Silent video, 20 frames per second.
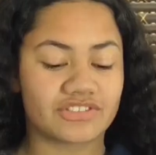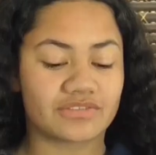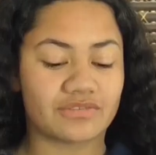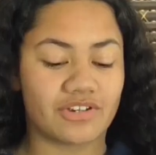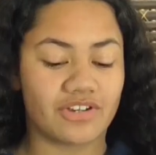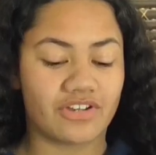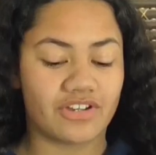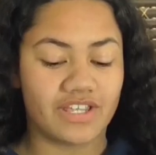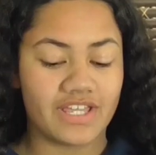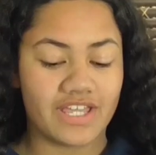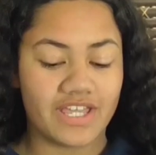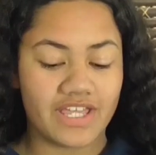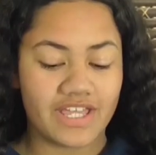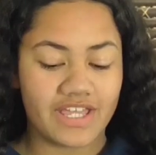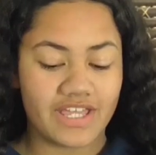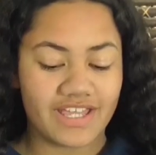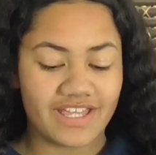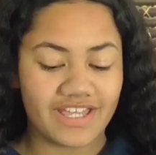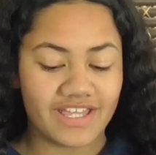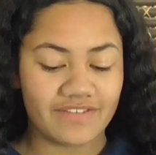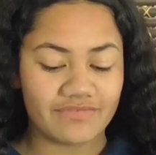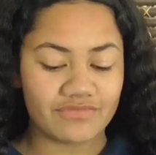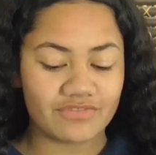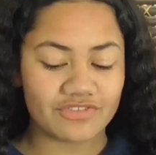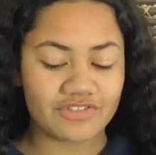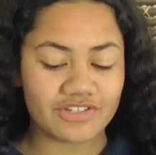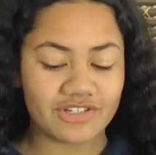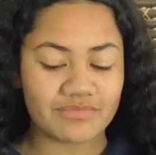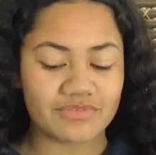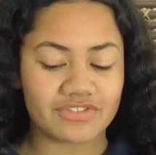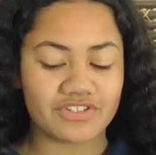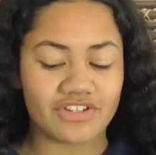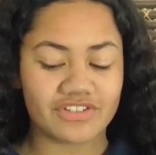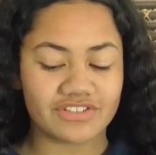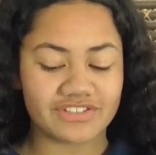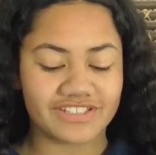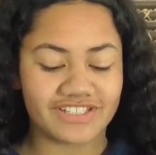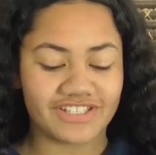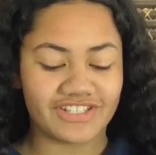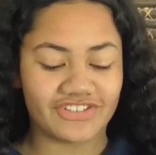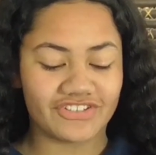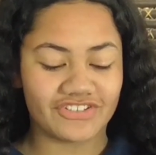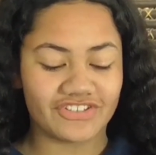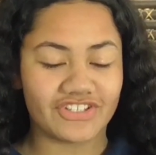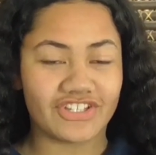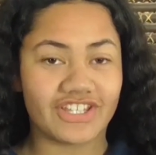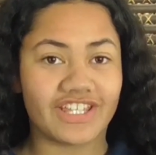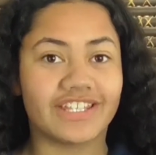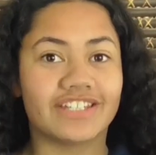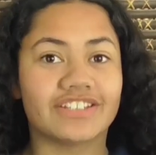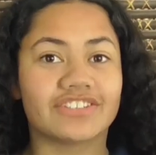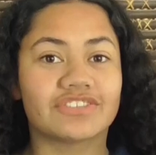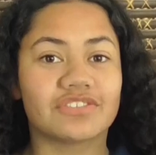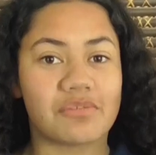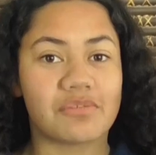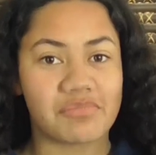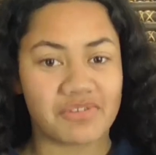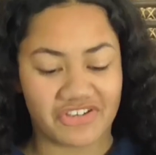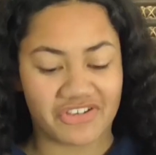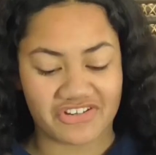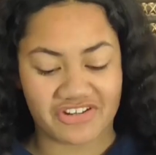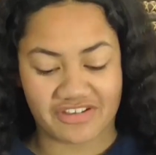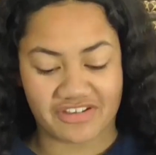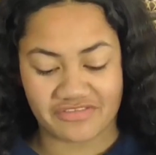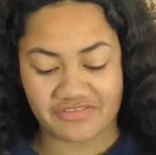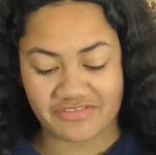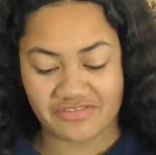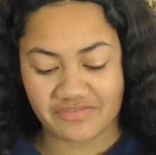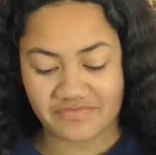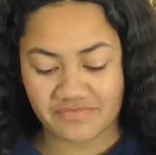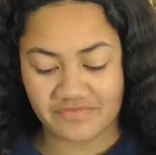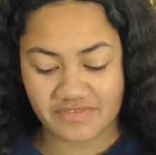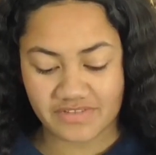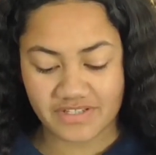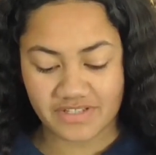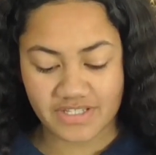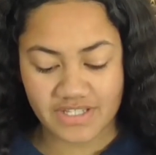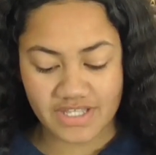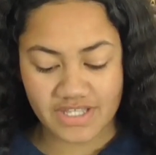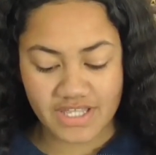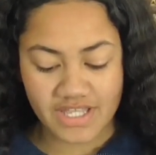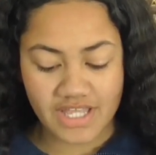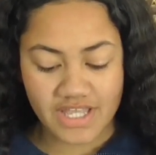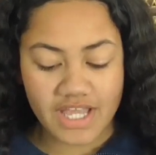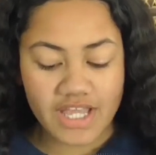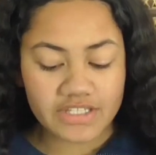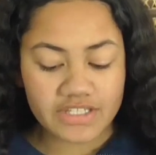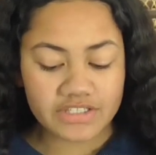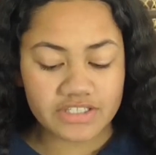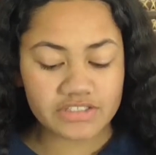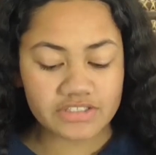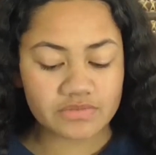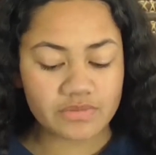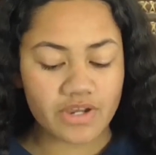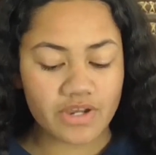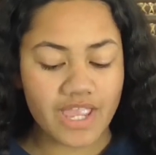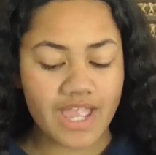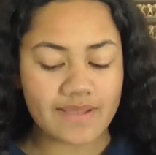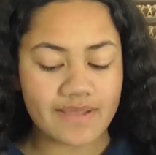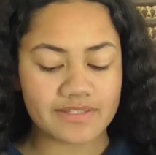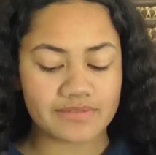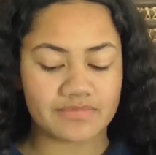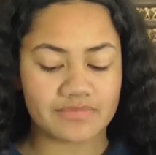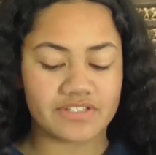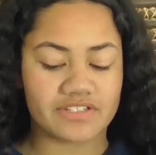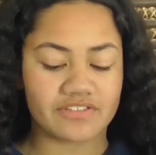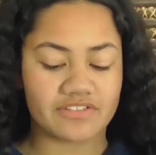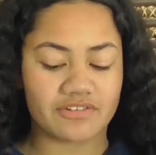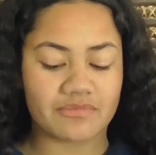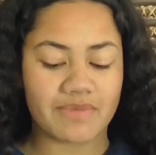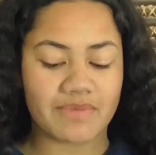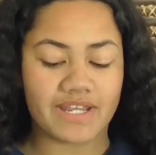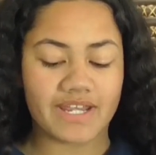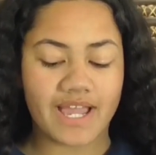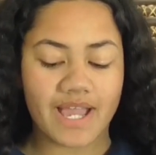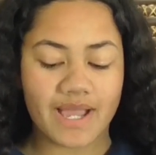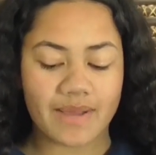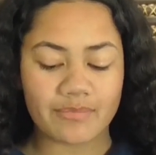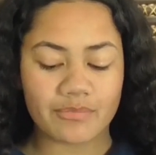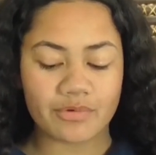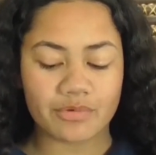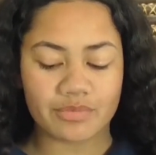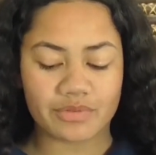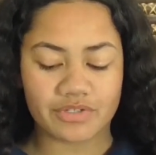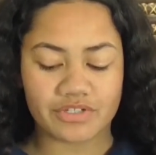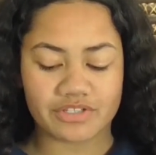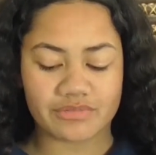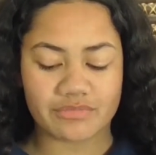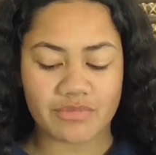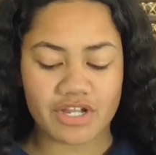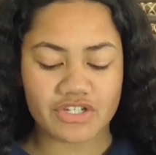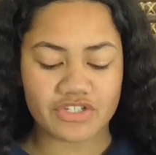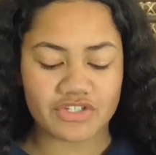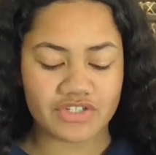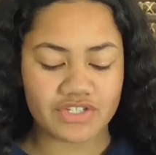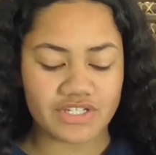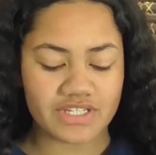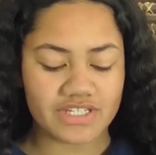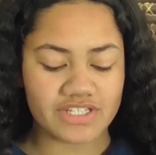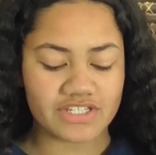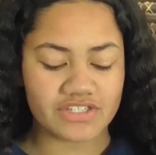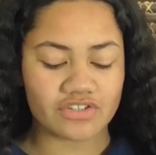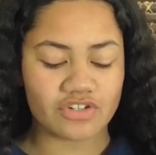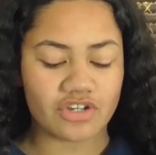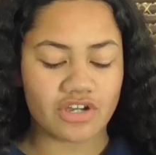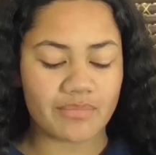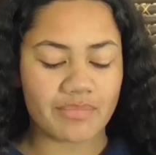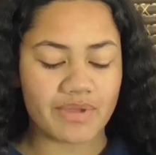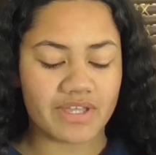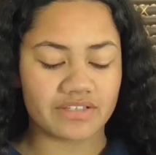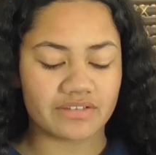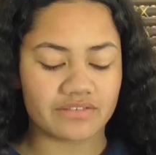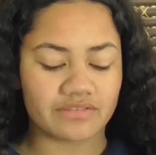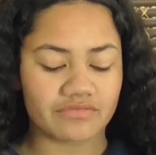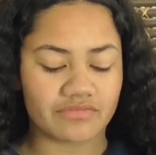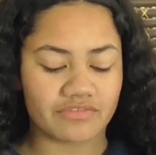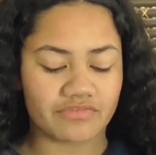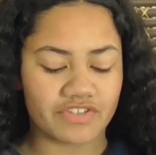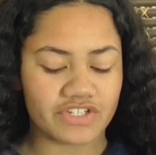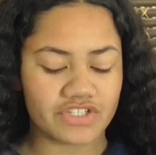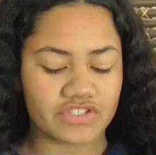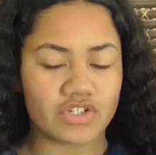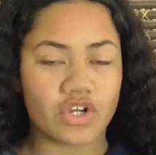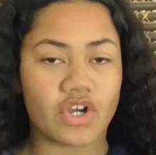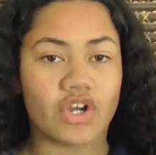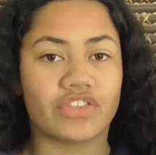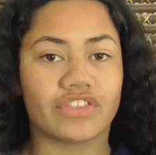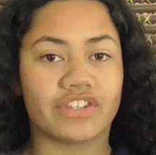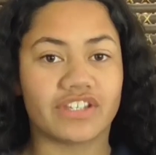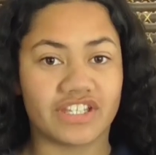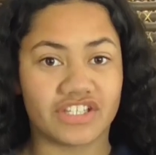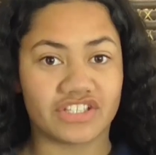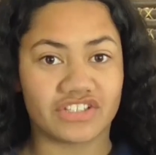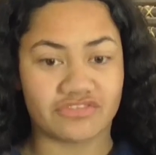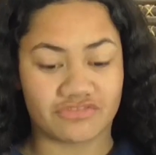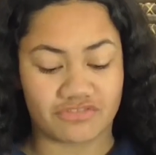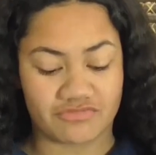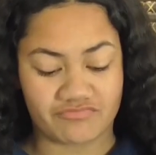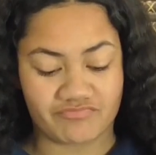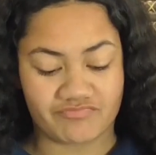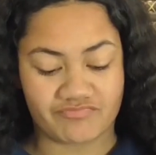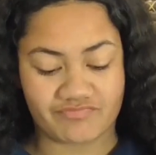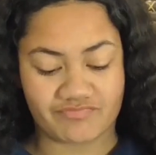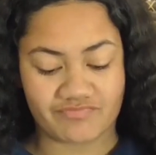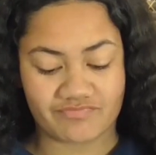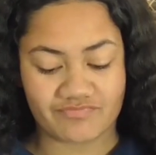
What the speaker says: this quote. If your dreams don't scare you, it is not big enough. This quote helps me to remain humble because my journey is not about revenge on the ignorant.